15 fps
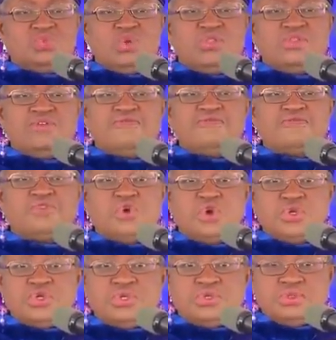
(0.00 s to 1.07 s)
worth of
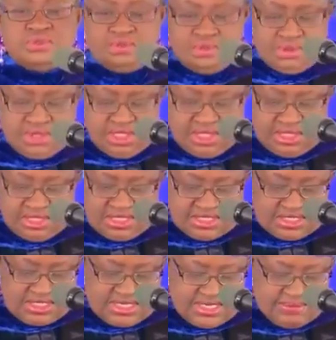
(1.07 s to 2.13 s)
fraud in
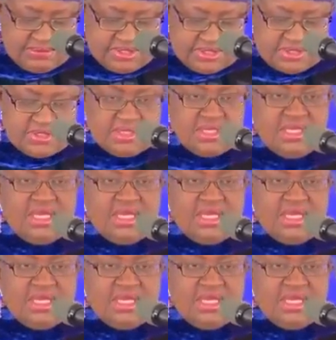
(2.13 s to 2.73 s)
these claims,